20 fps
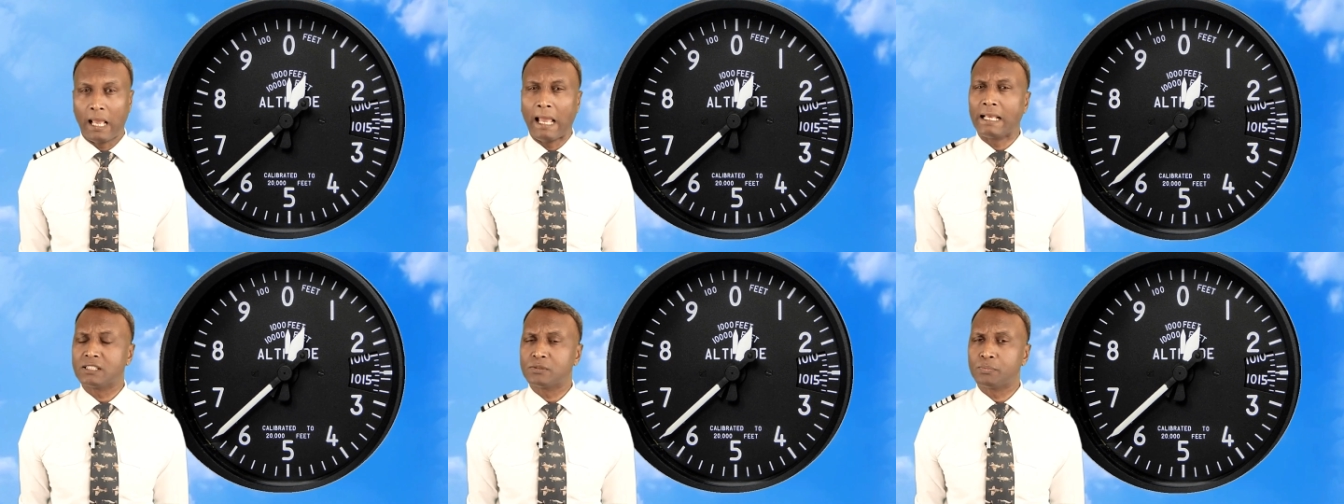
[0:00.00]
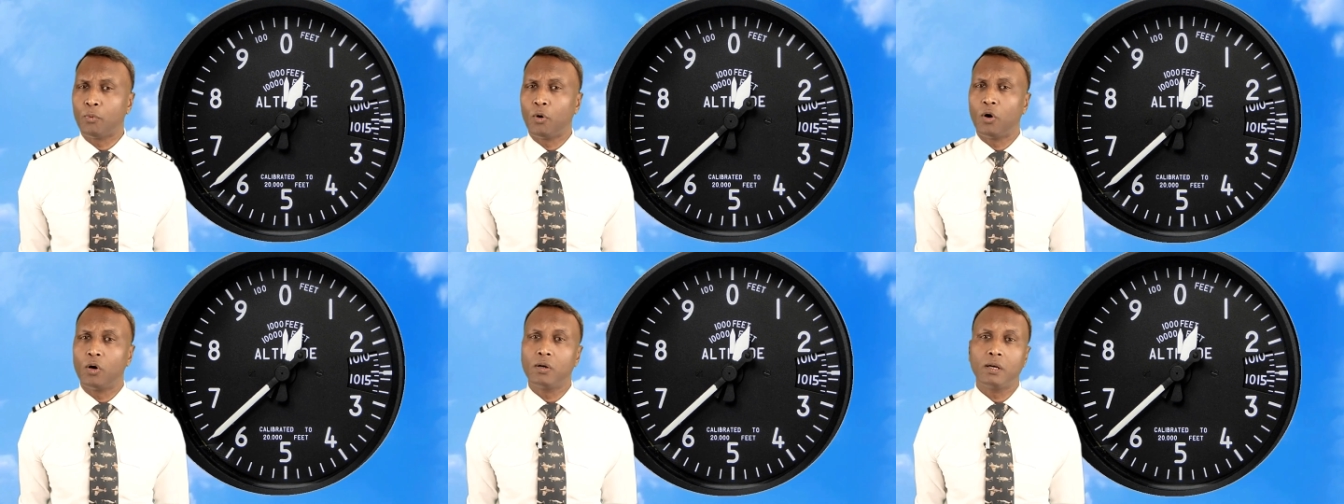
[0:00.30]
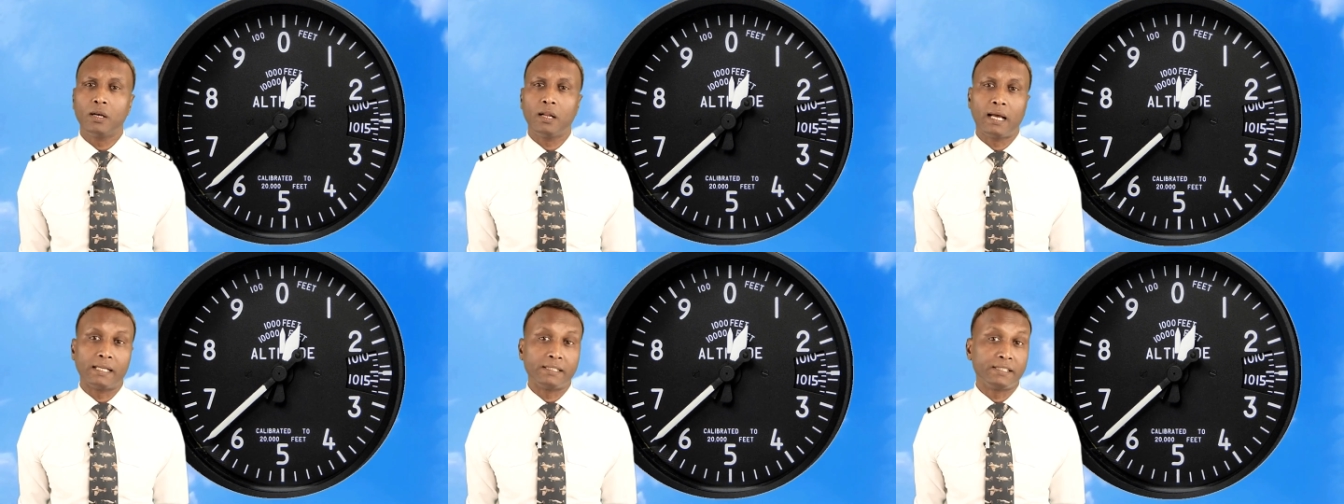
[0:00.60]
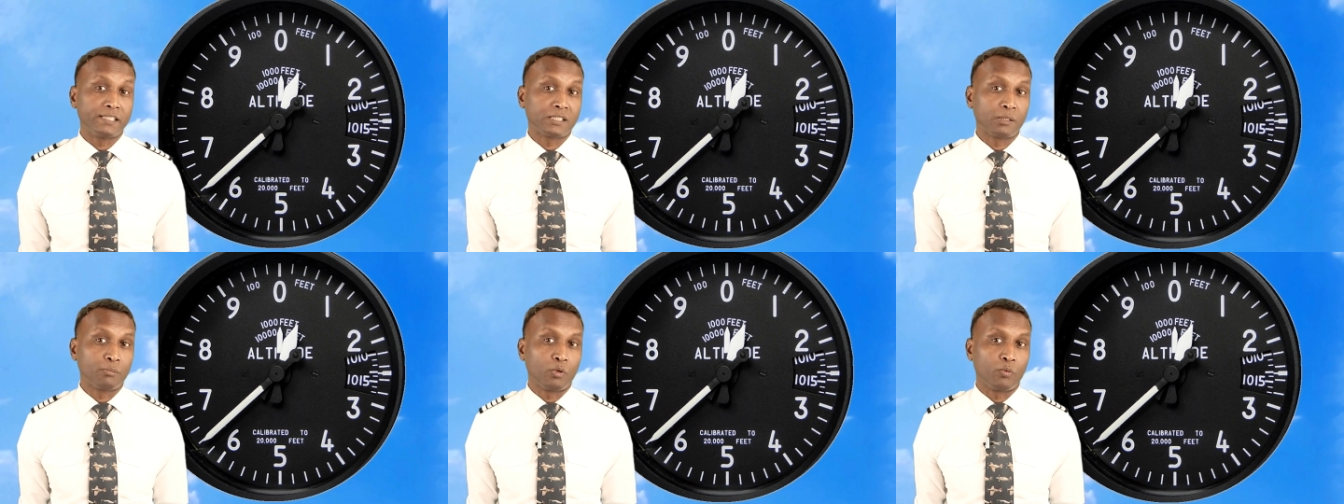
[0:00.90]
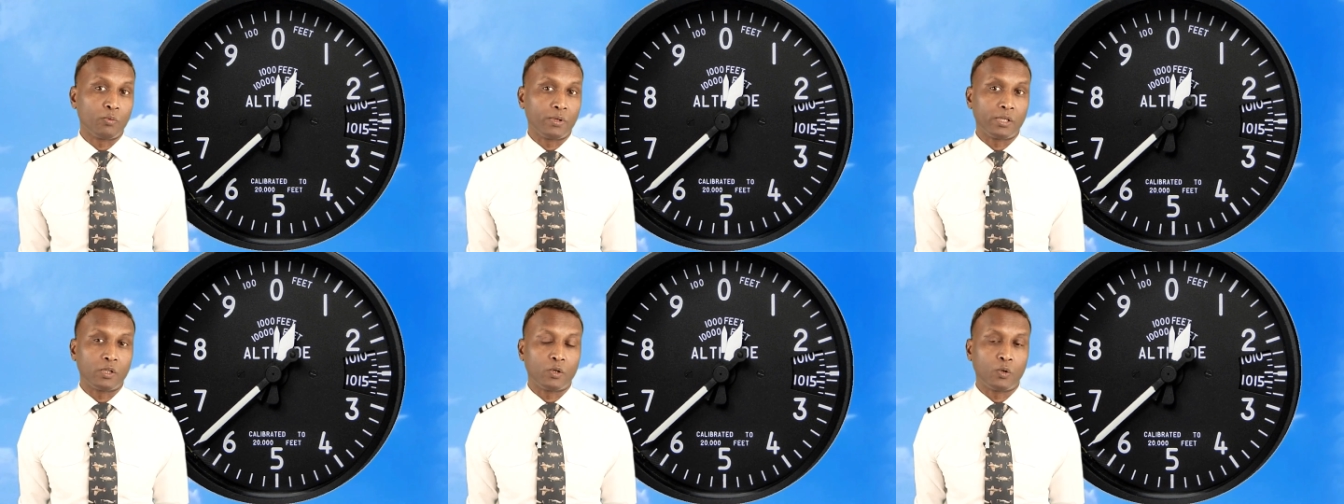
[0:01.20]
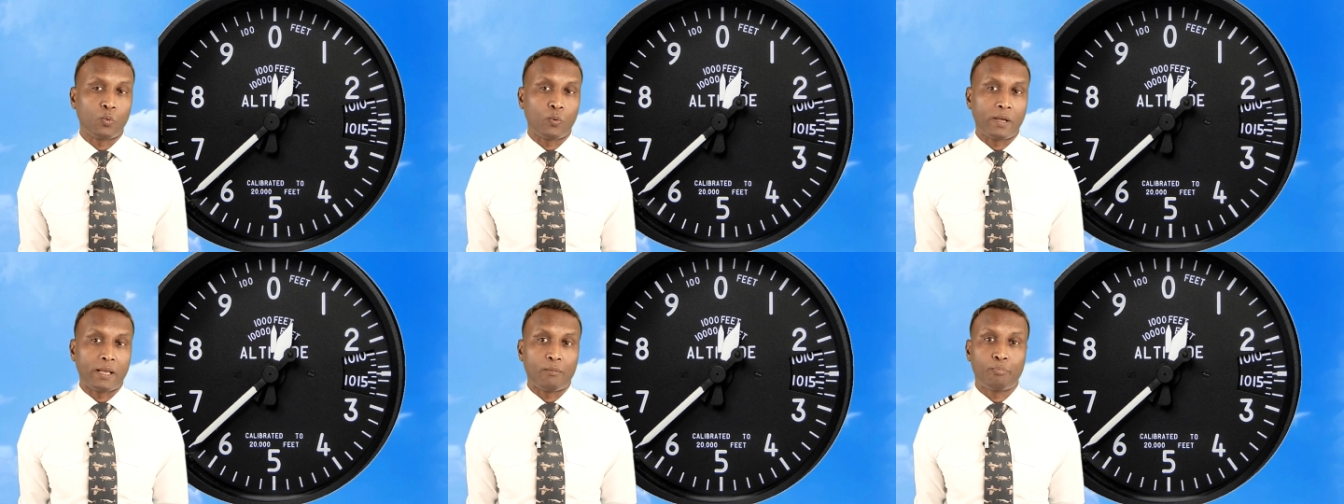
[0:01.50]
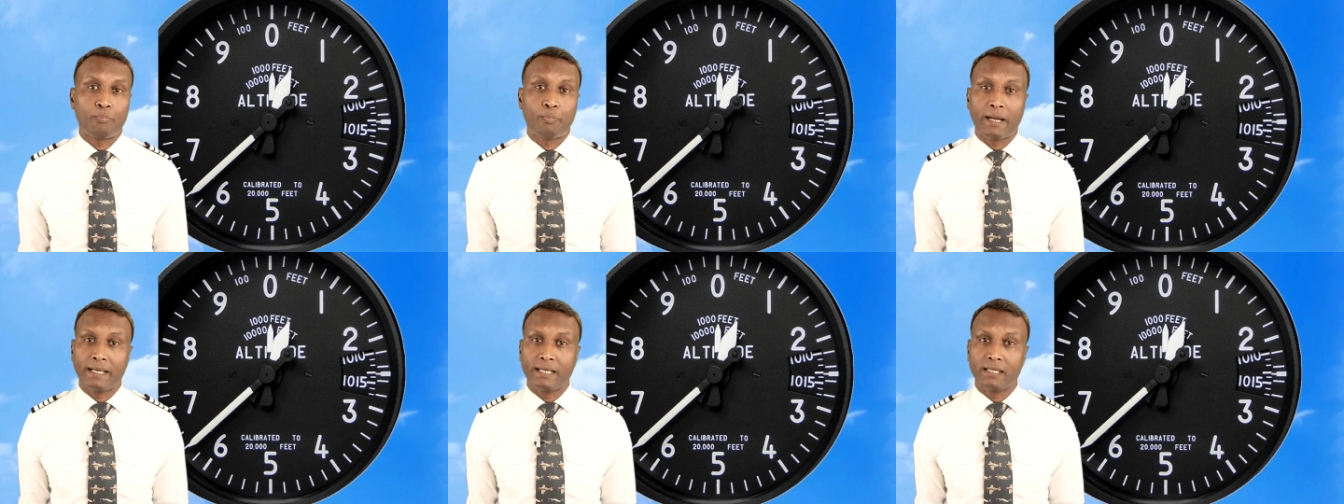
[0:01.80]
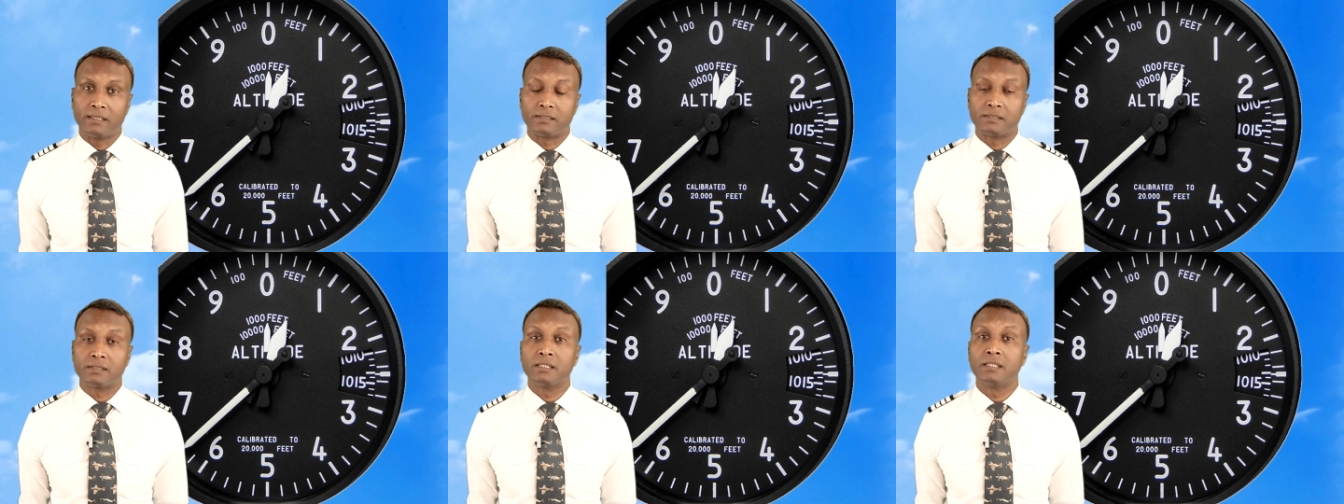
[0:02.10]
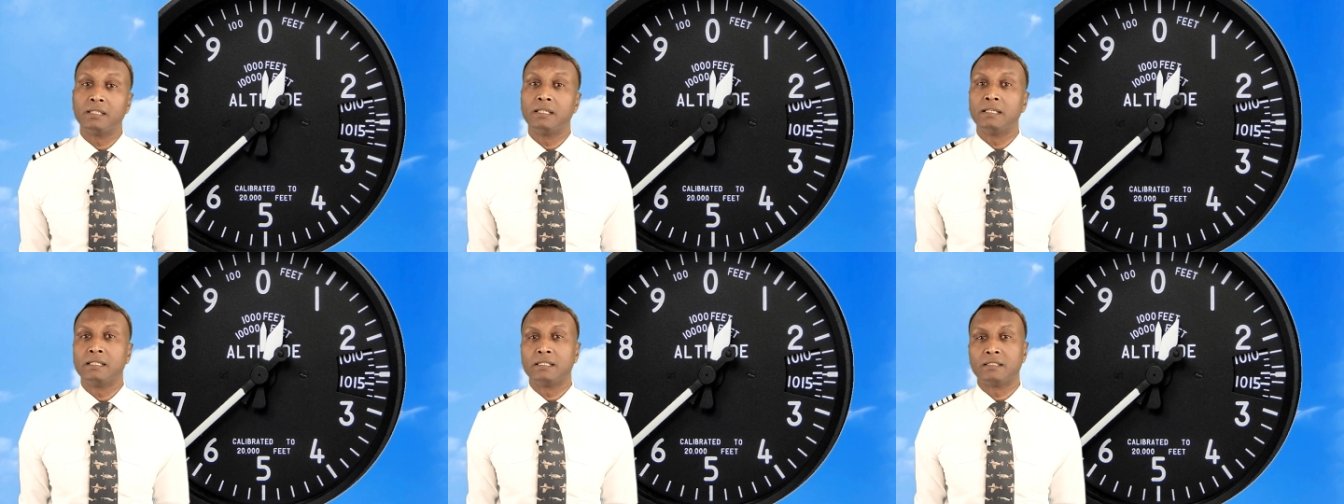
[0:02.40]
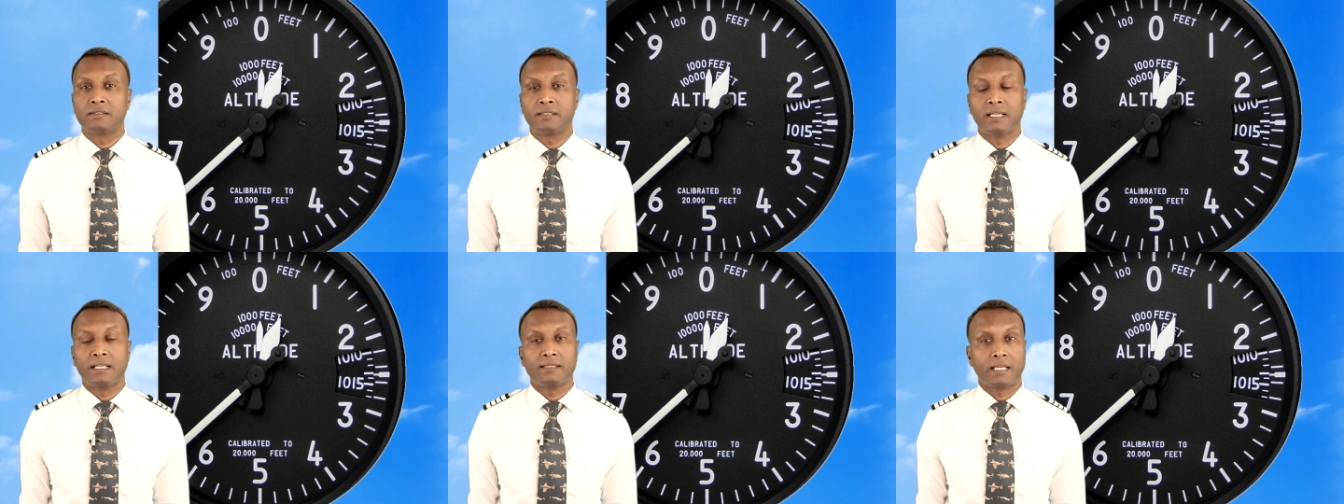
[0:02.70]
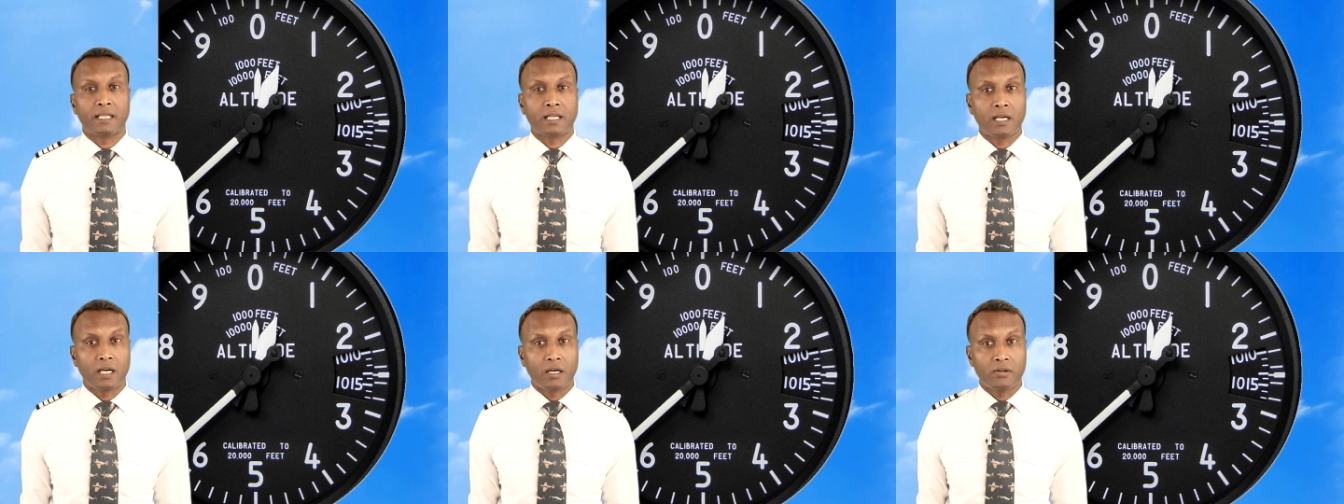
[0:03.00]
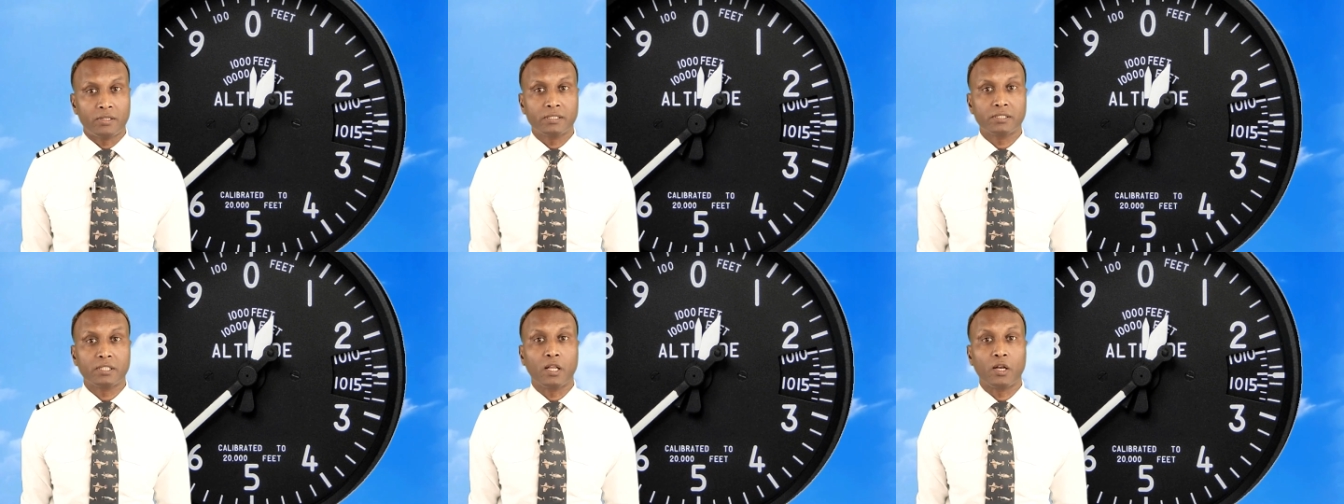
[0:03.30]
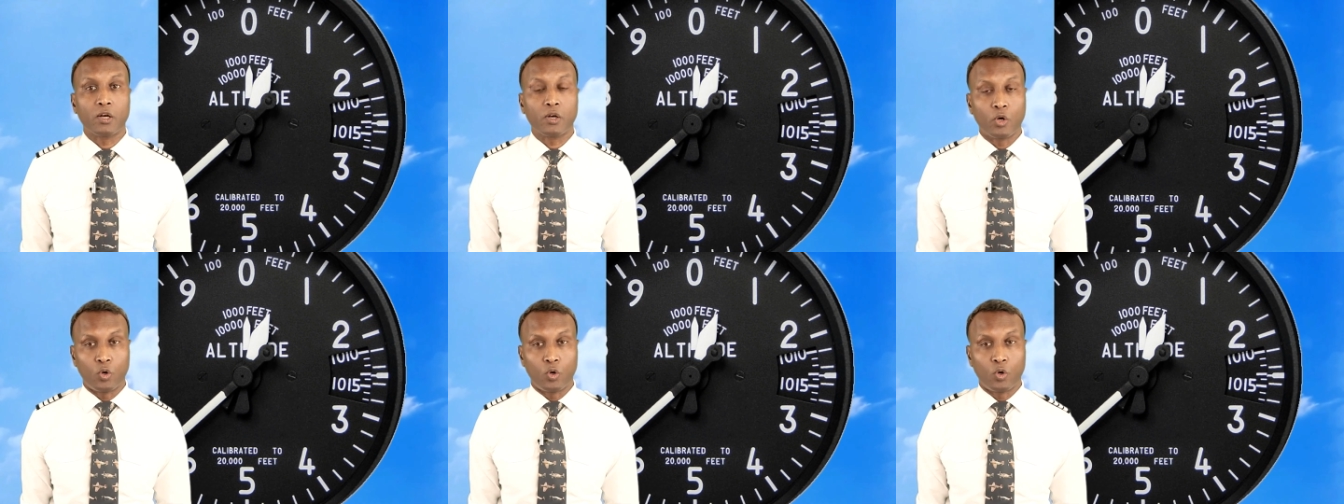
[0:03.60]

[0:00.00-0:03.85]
a small adjustable window where pilots set the current